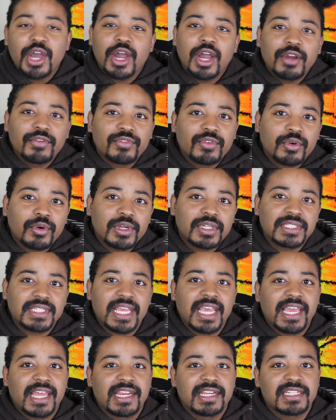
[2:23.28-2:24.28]
Of course,
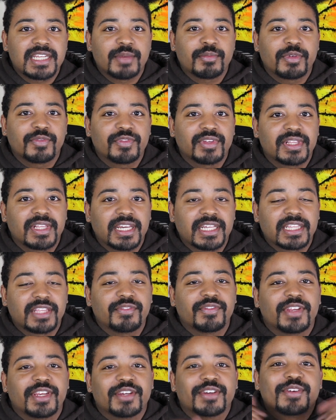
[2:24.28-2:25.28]
at any time, if you like the
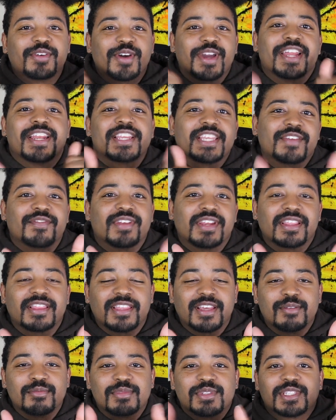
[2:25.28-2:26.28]
video, go ahead and give it a
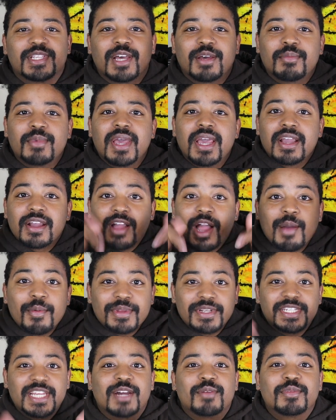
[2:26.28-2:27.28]
thumbs up,
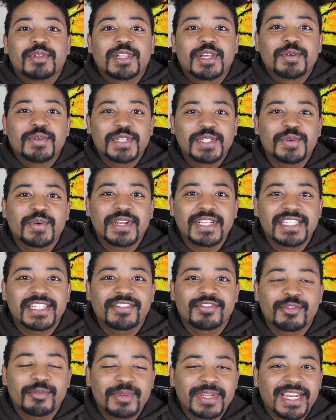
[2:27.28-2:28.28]
comment down below what you want to see
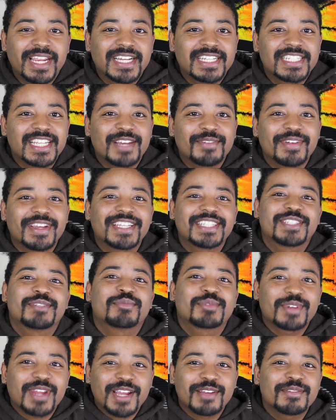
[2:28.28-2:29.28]
from me next time, and
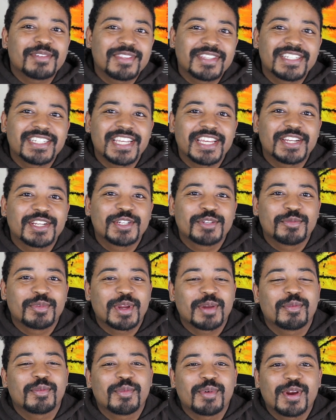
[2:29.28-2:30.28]
subscribe to the channel to
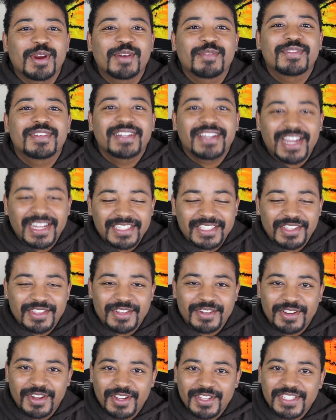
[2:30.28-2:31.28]
become a part of the Guys on
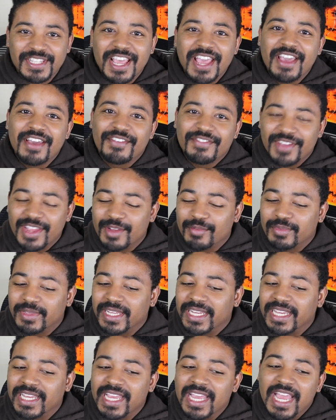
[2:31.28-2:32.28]
the Dolls
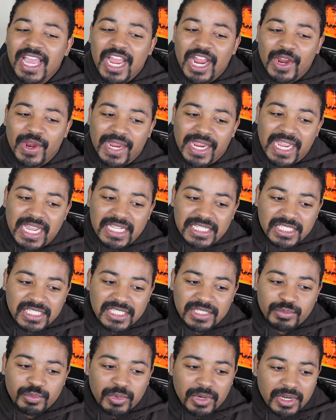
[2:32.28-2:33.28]
family. All right, guys, this
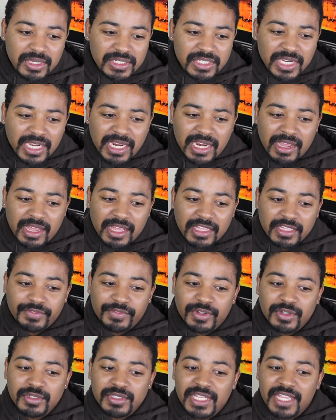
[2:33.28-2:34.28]
is us checking out
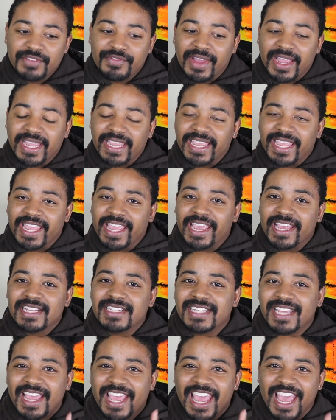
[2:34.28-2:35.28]
LFO's If I
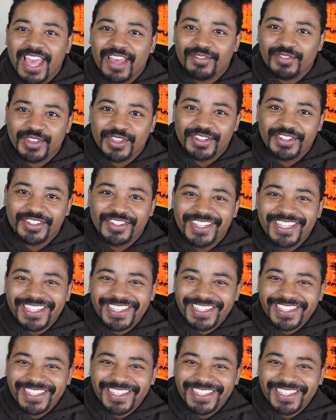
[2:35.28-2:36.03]
Can't Have You.